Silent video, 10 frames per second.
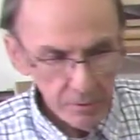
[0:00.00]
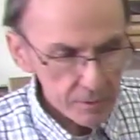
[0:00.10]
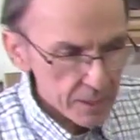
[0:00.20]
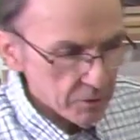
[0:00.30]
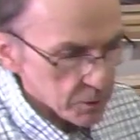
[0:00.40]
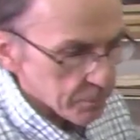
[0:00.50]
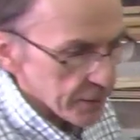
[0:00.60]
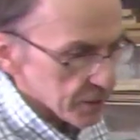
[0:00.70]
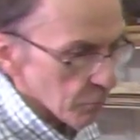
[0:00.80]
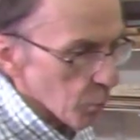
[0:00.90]
now is a
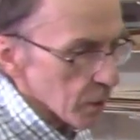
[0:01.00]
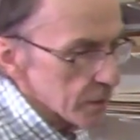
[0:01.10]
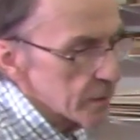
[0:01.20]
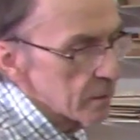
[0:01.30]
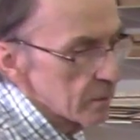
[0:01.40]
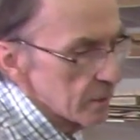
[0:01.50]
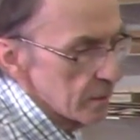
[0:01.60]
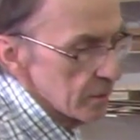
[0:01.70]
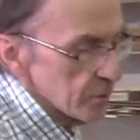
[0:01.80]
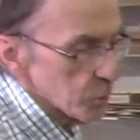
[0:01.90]
piece of walnut.
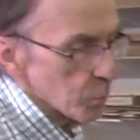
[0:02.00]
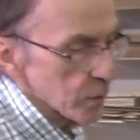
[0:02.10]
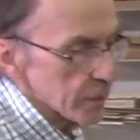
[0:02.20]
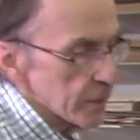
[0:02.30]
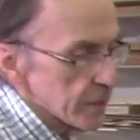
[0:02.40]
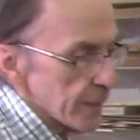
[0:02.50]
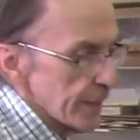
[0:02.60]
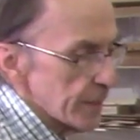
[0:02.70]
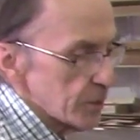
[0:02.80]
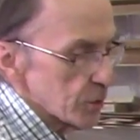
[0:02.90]
This walnut is 8
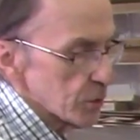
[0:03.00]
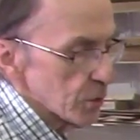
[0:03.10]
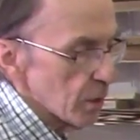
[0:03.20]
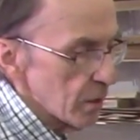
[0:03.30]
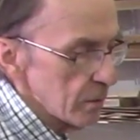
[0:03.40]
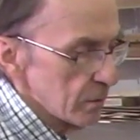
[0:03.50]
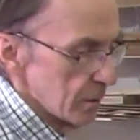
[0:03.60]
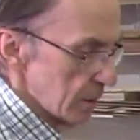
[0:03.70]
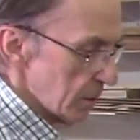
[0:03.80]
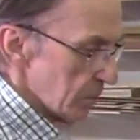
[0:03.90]
inches tall
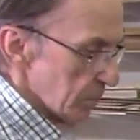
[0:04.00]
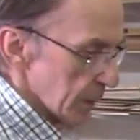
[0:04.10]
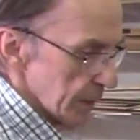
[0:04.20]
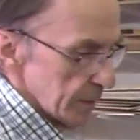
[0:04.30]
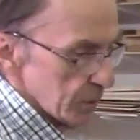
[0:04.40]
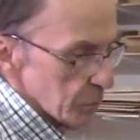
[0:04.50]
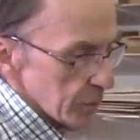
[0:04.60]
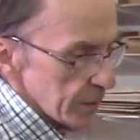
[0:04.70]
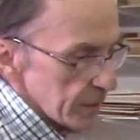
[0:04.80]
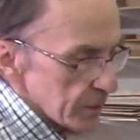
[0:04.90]
by
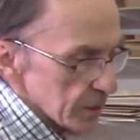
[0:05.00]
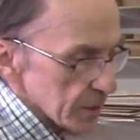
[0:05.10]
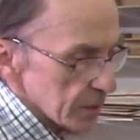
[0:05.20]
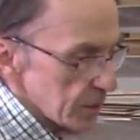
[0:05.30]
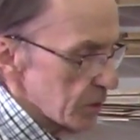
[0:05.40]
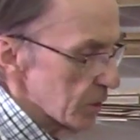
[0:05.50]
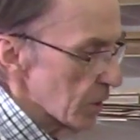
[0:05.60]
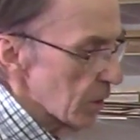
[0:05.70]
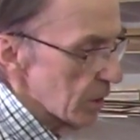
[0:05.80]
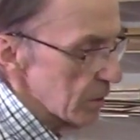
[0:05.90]
26 inches
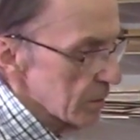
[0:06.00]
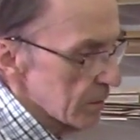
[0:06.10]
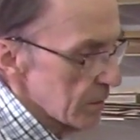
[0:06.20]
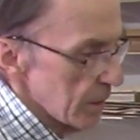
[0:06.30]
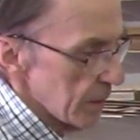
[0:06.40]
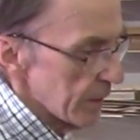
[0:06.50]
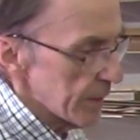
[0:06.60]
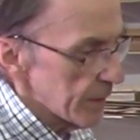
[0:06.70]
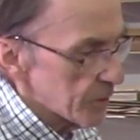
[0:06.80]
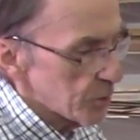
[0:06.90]
long,
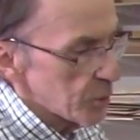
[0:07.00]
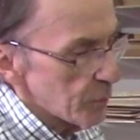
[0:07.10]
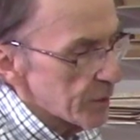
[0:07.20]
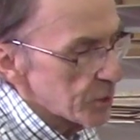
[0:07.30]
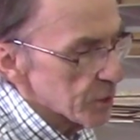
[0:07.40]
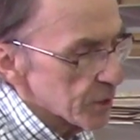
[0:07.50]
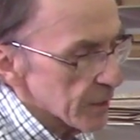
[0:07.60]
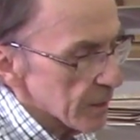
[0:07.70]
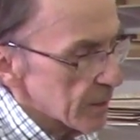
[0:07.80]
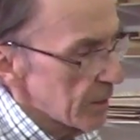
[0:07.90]
and it's 2 inches
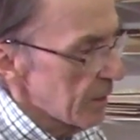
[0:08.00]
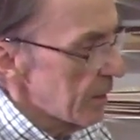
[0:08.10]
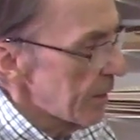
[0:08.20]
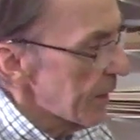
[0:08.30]
thick. And